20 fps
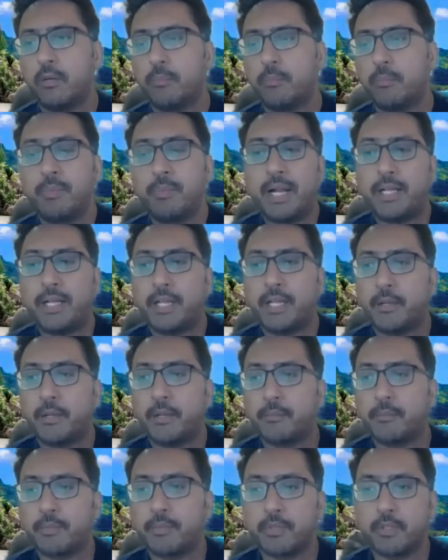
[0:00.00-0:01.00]

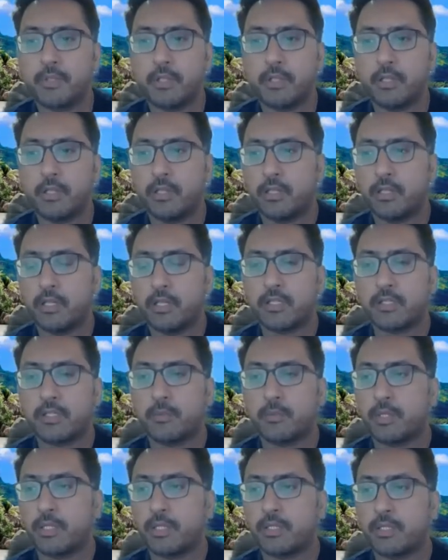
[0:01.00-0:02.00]
platinum
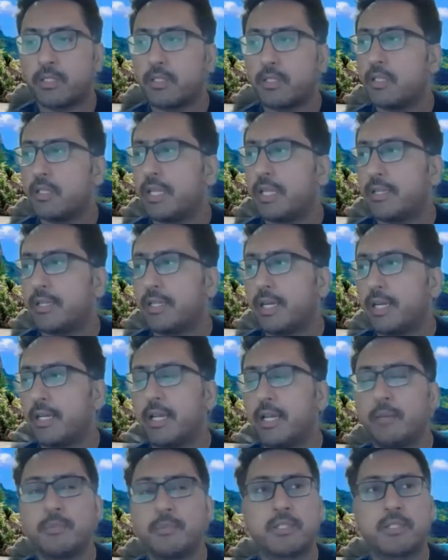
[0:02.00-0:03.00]
customers, like that.
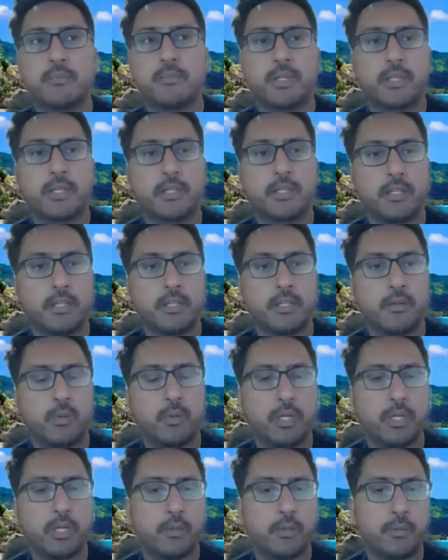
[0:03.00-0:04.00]
I'm just making the
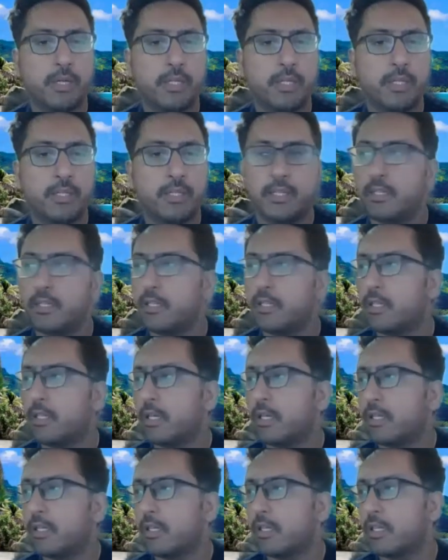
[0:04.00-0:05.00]
word up, and then the
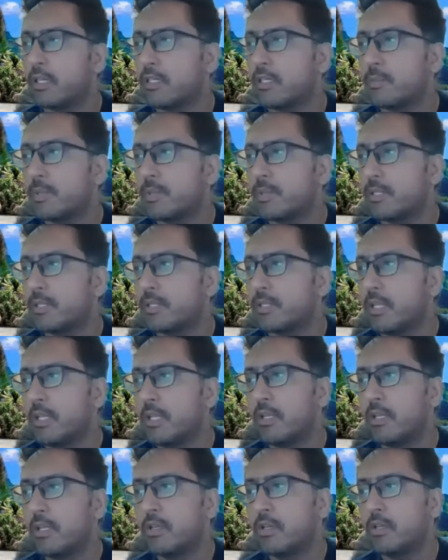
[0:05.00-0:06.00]
other customers,
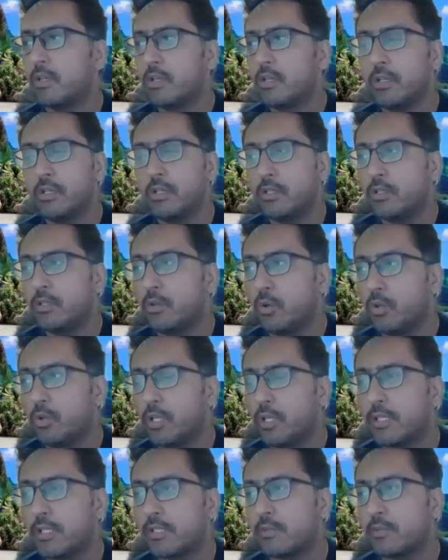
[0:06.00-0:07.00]
gold
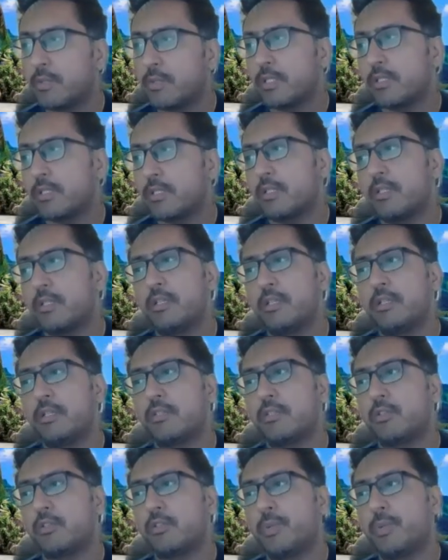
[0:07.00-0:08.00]
customers.
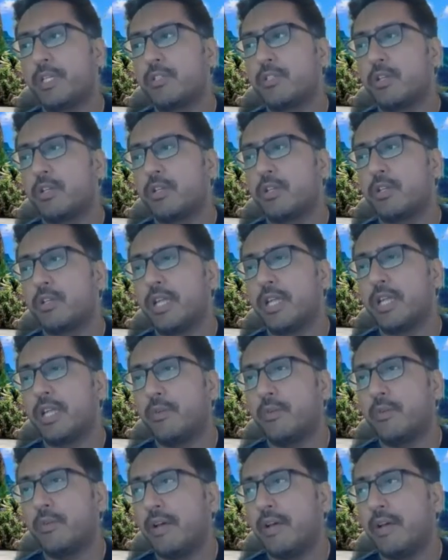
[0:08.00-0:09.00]
So based on that, we will
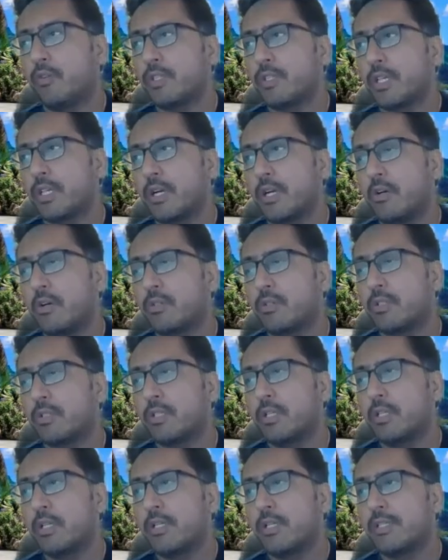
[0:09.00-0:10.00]
have those accounts
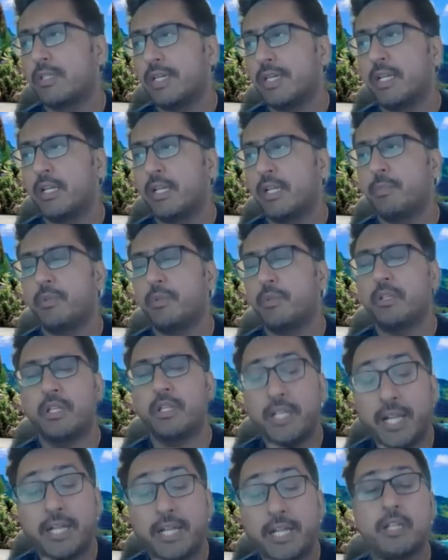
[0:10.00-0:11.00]
set up,
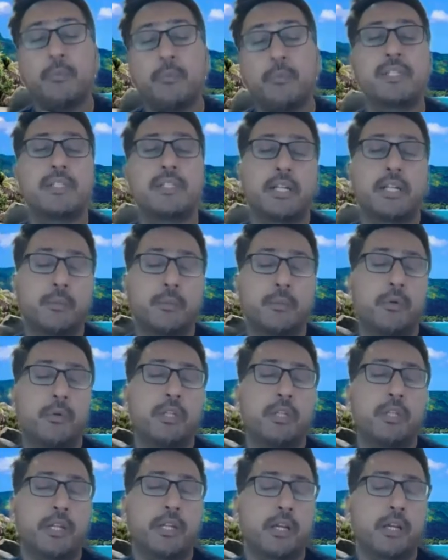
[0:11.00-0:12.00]
the entitlement set up on
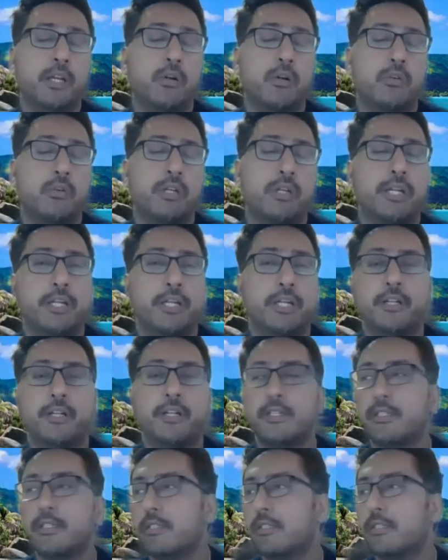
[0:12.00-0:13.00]
that account related
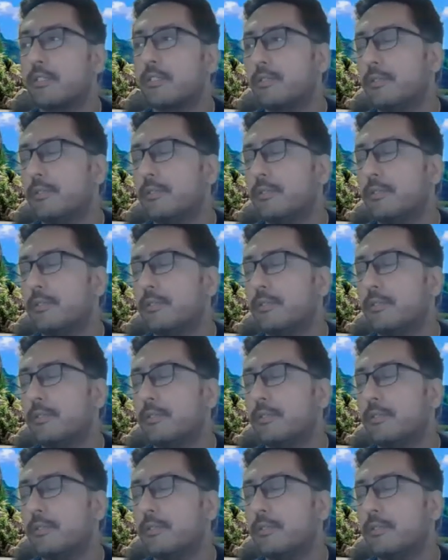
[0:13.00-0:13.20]
list.